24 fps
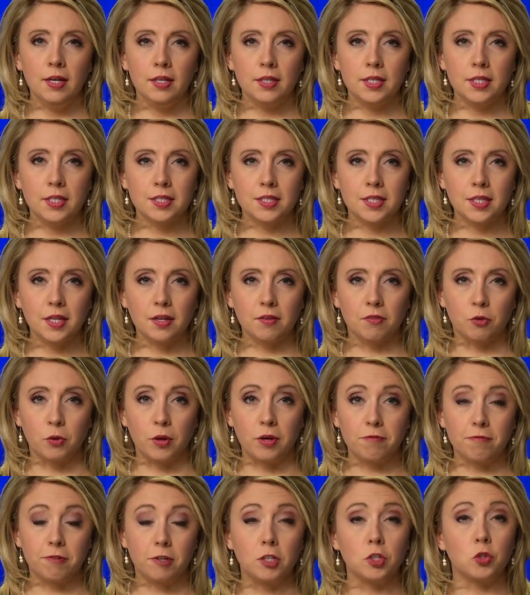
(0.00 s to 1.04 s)
The City of
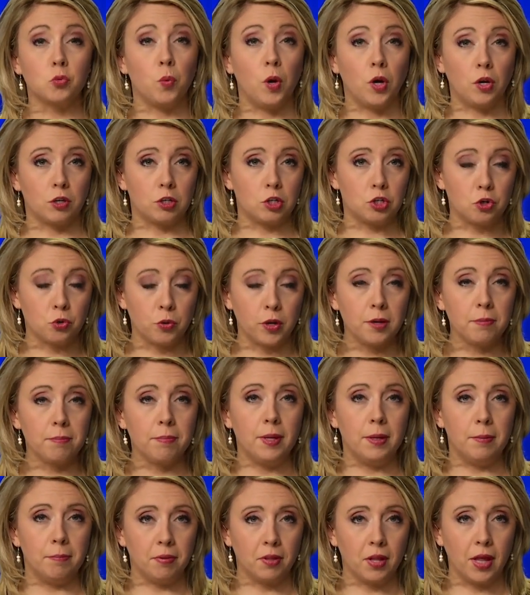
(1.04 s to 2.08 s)
Great Falls Water
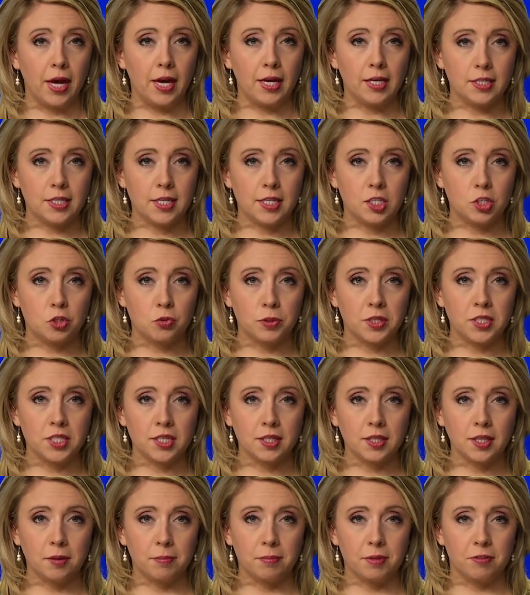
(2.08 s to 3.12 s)
Treatment Plant has
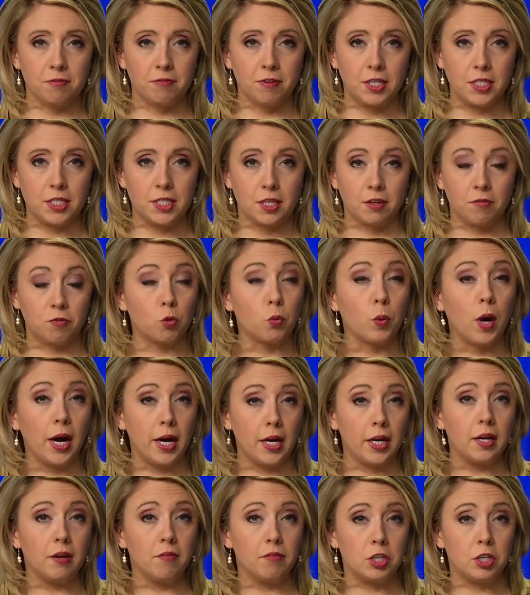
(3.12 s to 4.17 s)
recently been facing a variety of